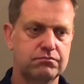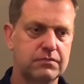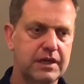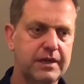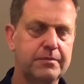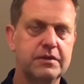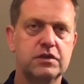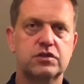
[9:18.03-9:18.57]

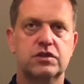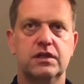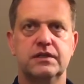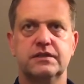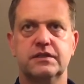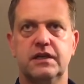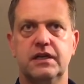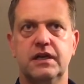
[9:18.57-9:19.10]
image,
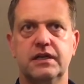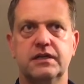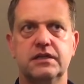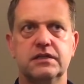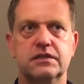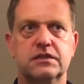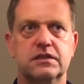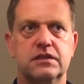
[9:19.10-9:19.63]
let's say like
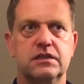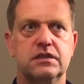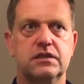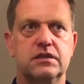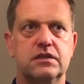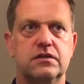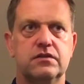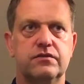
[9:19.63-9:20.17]
this,
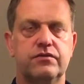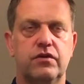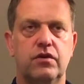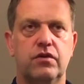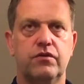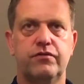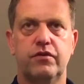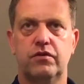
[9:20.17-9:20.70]

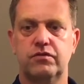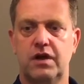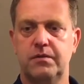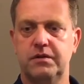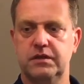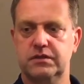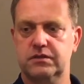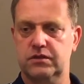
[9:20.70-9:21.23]
for
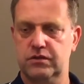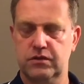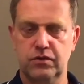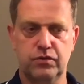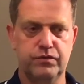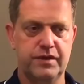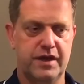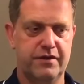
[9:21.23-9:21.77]
rubbers. Although
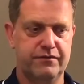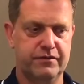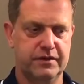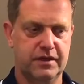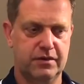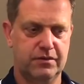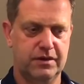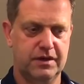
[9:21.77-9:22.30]
we have
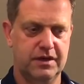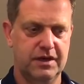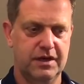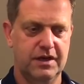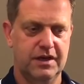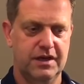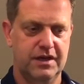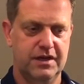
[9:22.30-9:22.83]
our
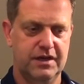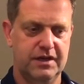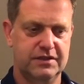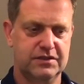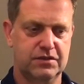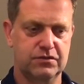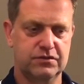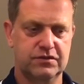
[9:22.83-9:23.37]

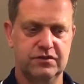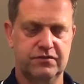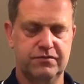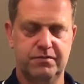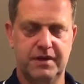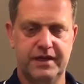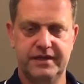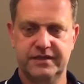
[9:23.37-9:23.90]
exclusive
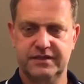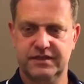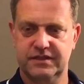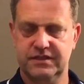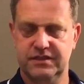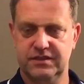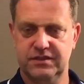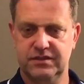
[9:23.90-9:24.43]
blade
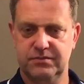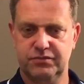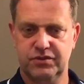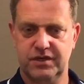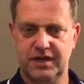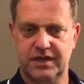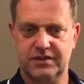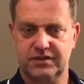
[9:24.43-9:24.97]

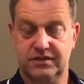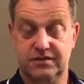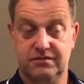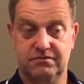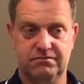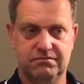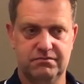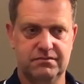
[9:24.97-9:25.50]

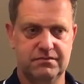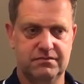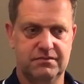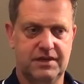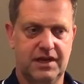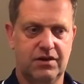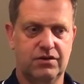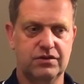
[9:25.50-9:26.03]
production,
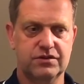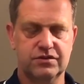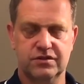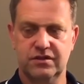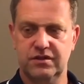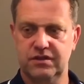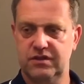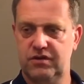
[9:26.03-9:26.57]
there
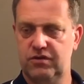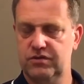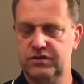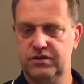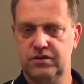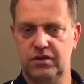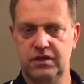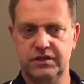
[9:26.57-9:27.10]
also all the
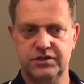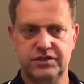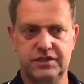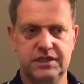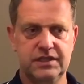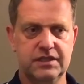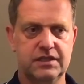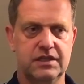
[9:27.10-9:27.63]
knowledge
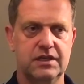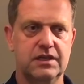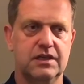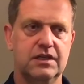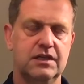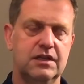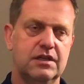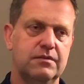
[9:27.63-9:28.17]
needed.
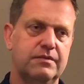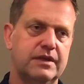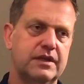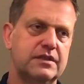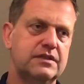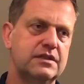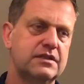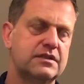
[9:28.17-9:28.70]
But I
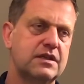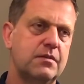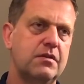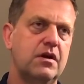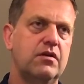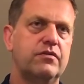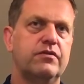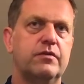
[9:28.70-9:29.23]
think
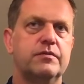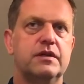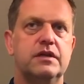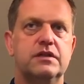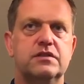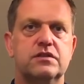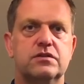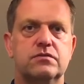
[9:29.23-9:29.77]
somehow from the
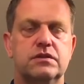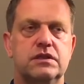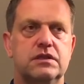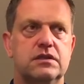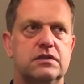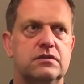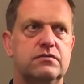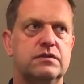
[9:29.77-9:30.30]
history
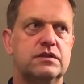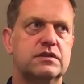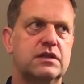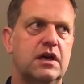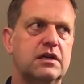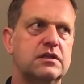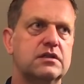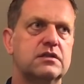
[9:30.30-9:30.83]
we
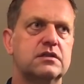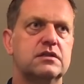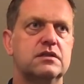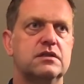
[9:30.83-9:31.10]
started